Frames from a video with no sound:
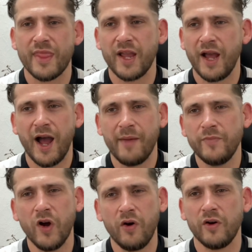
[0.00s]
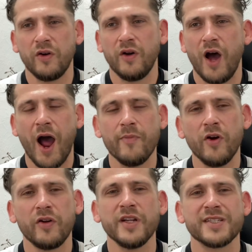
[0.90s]
I'm not I'm not
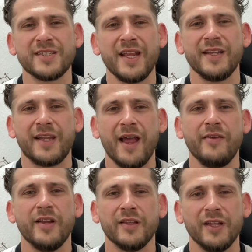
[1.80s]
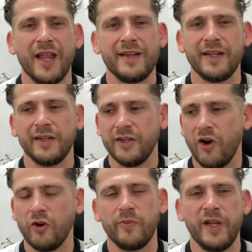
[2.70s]
going to sit down and let it
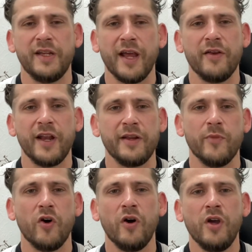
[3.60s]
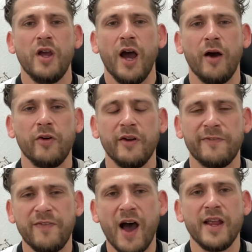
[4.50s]
knock me down anymore. I'm going to
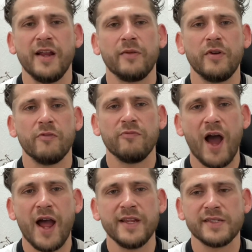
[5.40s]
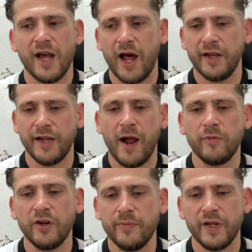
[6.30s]
fight and I'm going to rise, and I'm
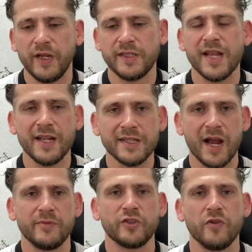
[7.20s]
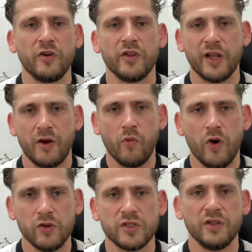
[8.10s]
going to be 10 times stronger than I
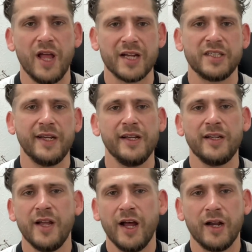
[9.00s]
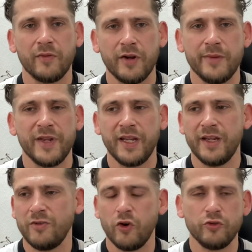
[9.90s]
was last year, and I'm going to be
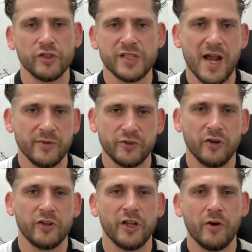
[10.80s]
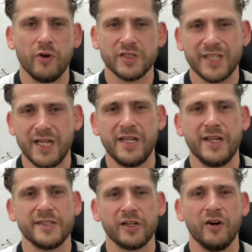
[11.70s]
100 times stronger than I was 10
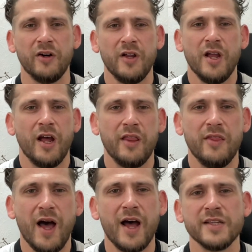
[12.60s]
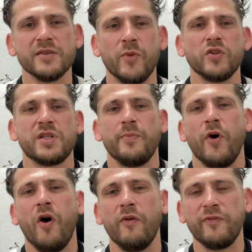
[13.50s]
years ago. And that is the most
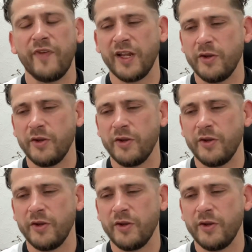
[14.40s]
important thing.